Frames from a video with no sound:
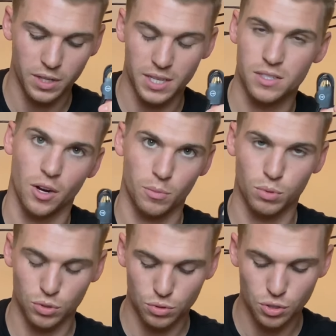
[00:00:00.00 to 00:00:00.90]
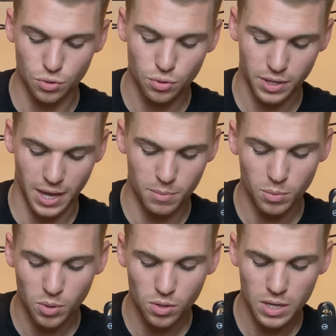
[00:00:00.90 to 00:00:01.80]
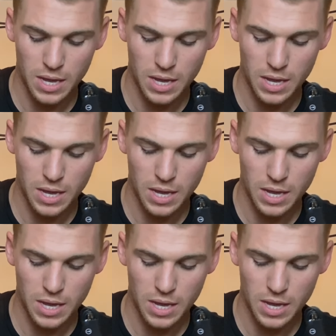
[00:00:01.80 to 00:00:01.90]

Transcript: These are Bluetooth capable,